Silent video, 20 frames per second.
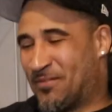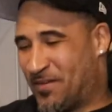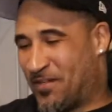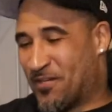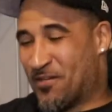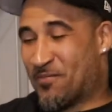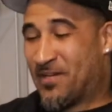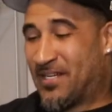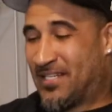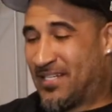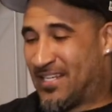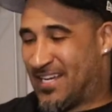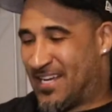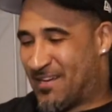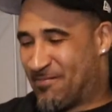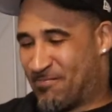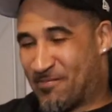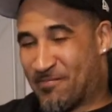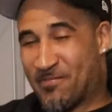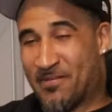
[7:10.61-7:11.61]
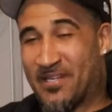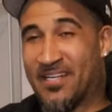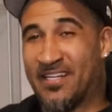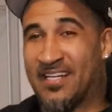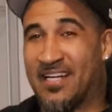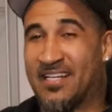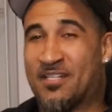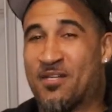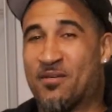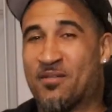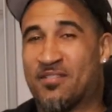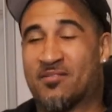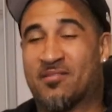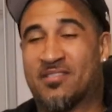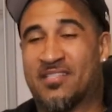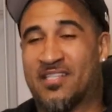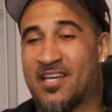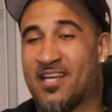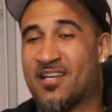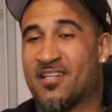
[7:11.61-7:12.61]
We're gonna make that happen, yeah, man. I know some
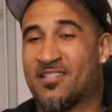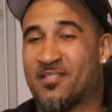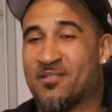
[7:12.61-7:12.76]
Sanders.